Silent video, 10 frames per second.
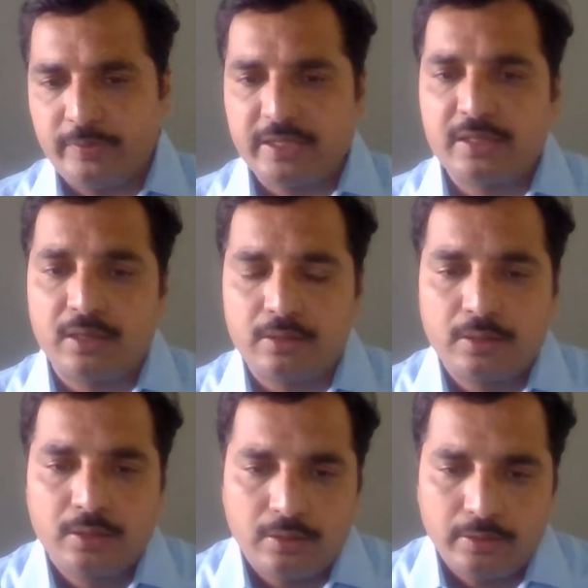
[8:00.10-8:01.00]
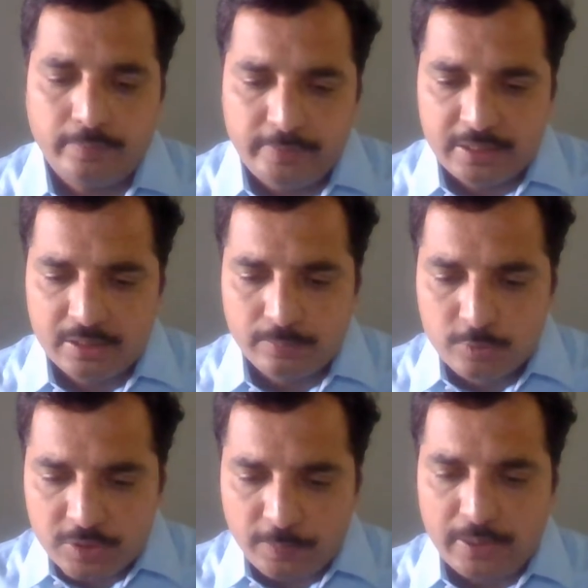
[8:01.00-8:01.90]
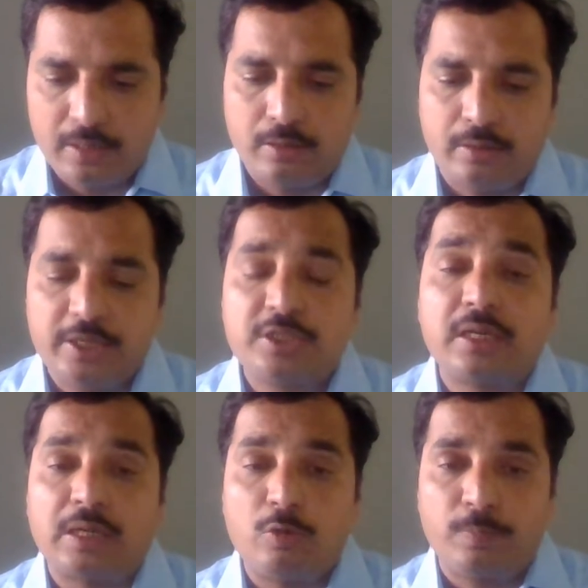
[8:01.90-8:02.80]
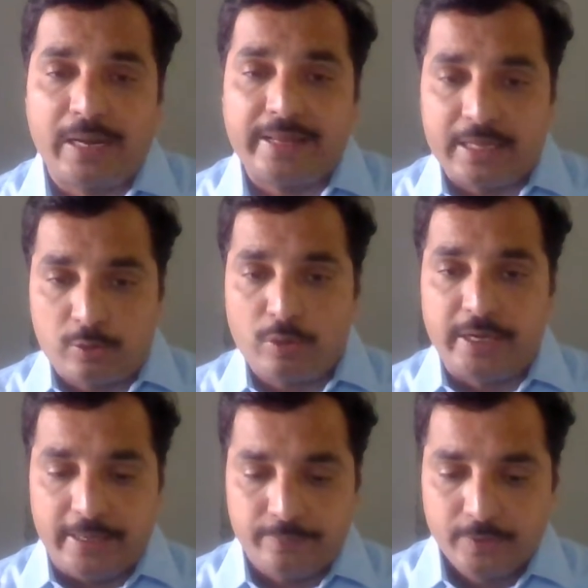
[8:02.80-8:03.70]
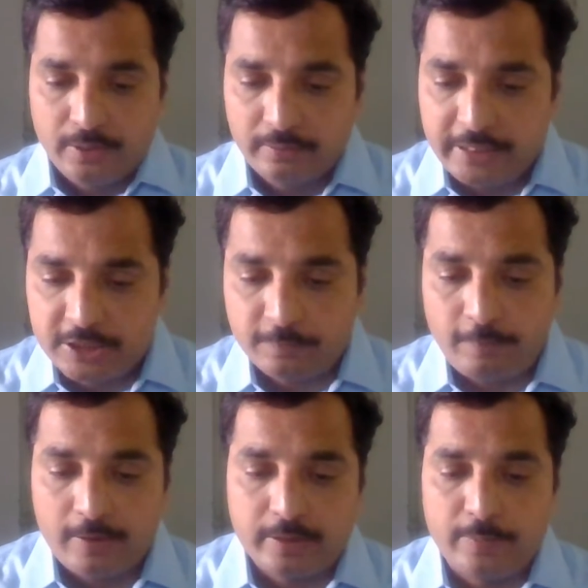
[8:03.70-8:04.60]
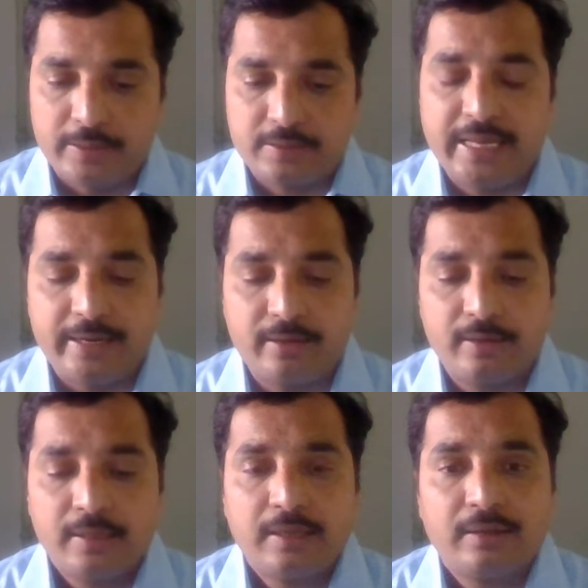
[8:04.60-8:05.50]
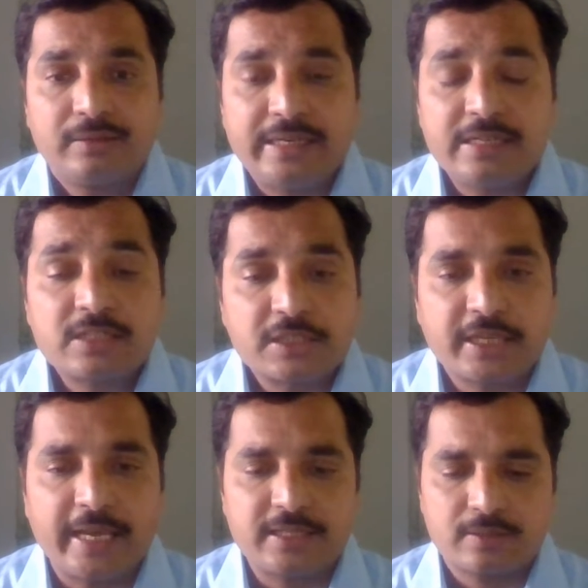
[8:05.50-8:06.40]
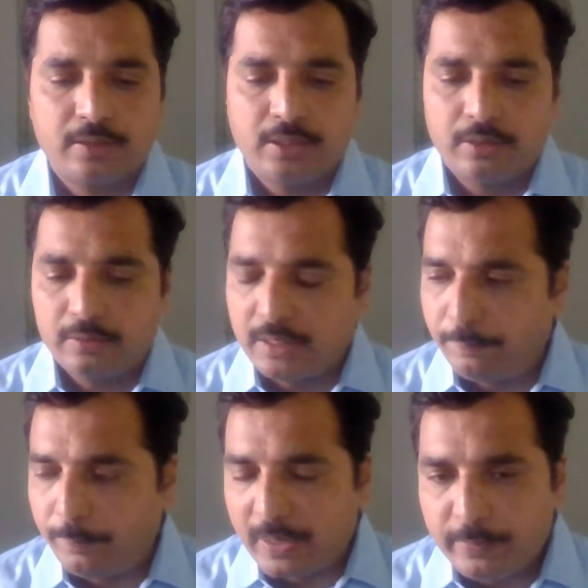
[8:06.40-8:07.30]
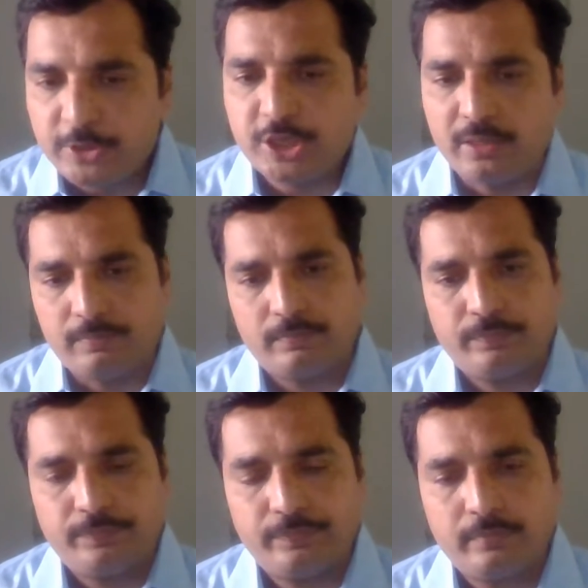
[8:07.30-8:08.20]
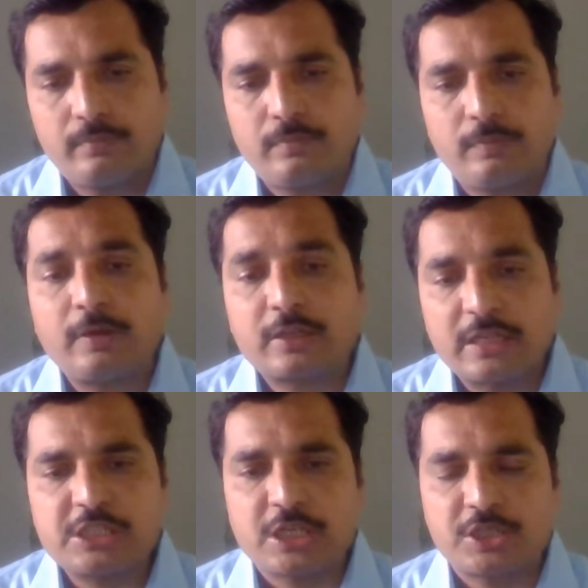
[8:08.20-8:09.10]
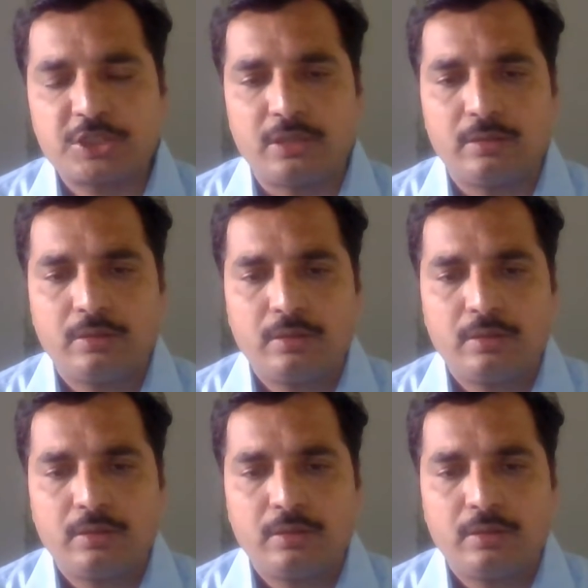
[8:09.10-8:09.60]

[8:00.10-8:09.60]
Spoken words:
within the municipal regional town planning authority, then it's a 5 kilometers. Then in such case, the permission for construction